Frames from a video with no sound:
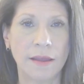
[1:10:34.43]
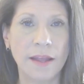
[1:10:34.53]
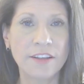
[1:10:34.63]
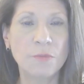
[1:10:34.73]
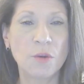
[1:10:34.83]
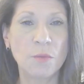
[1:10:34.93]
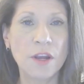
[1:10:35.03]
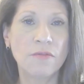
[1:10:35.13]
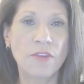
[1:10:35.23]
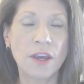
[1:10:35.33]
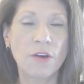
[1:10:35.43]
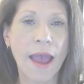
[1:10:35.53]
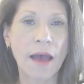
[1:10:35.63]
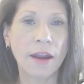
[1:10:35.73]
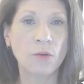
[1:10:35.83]
it's up to me to figure
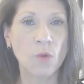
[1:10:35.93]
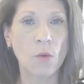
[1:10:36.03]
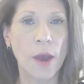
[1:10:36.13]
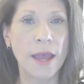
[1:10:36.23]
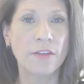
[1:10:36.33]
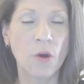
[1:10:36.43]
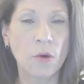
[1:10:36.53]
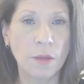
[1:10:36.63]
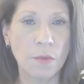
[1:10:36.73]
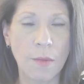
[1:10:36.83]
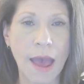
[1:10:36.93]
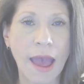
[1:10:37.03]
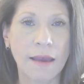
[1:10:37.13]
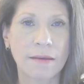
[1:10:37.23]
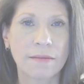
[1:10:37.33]
out in what way it's holding me
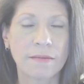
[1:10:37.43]
back.